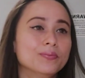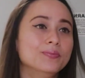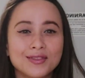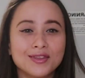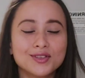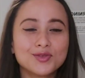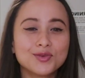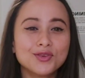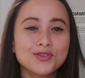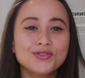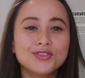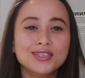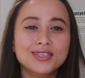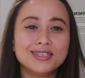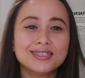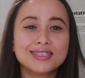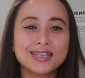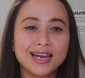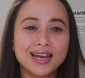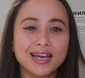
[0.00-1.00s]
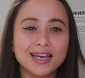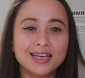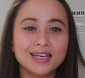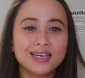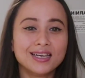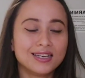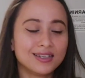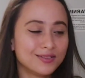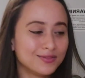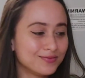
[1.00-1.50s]
That's one of the things that I
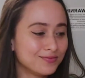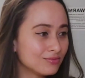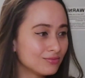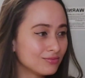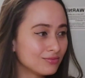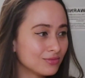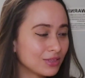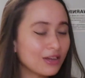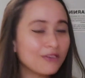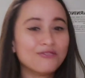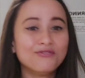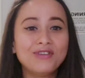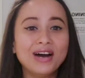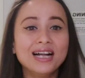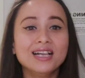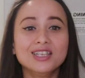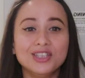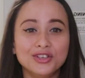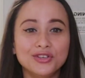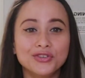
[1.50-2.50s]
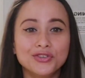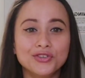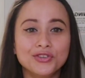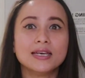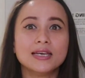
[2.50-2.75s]
value.